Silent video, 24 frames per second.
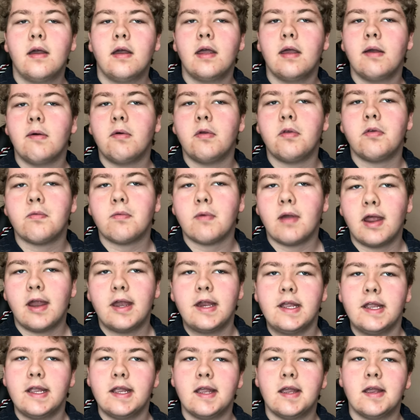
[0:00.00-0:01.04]
it was
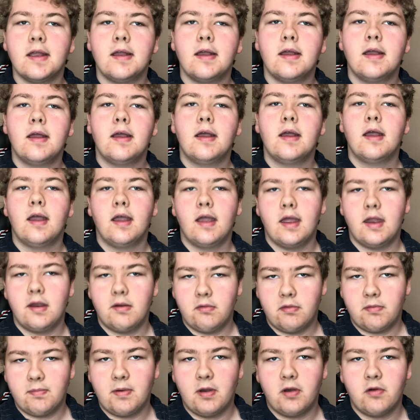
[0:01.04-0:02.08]
ready, and it
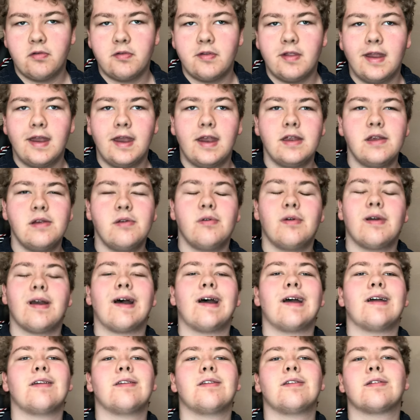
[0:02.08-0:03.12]
was posted, and you
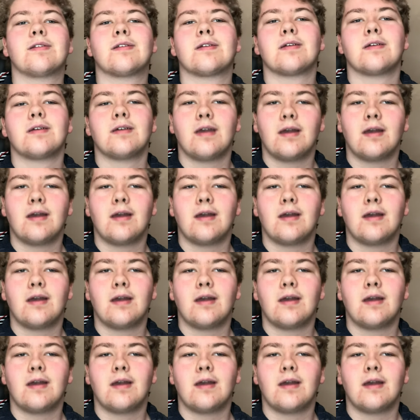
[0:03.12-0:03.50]
guys